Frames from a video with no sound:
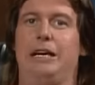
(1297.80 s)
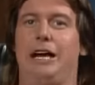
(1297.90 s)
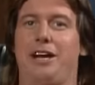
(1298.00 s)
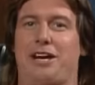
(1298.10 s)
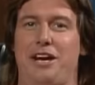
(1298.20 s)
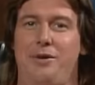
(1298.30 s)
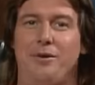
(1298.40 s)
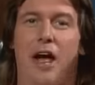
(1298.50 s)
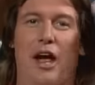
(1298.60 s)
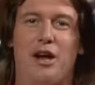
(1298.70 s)
leaking
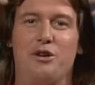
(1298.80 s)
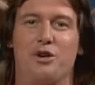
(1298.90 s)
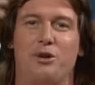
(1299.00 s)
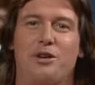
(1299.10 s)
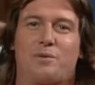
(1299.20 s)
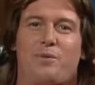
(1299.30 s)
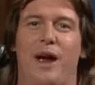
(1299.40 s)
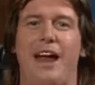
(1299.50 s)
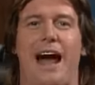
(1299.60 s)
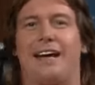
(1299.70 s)
into his
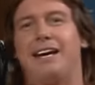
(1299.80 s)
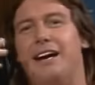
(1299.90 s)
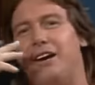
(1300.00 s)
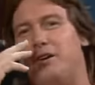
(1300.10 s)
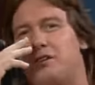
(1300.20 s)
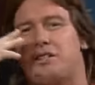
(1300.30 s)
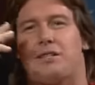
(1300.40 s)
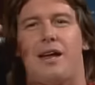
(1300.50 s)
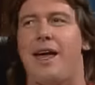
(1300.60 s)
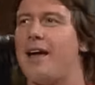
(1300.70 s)
brain. I can't
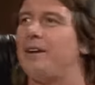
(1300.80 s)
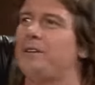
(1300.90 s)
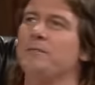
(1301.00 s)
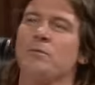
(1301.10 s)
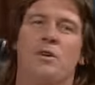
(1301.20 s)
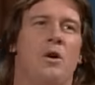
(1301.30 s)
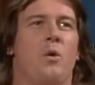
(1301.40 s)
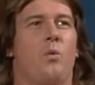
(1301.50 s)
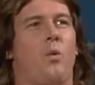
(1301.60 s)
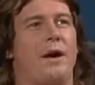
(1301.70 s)
understand
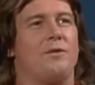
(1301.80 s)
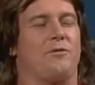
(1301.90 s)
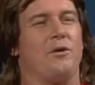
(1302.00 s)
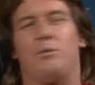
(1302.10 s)
what.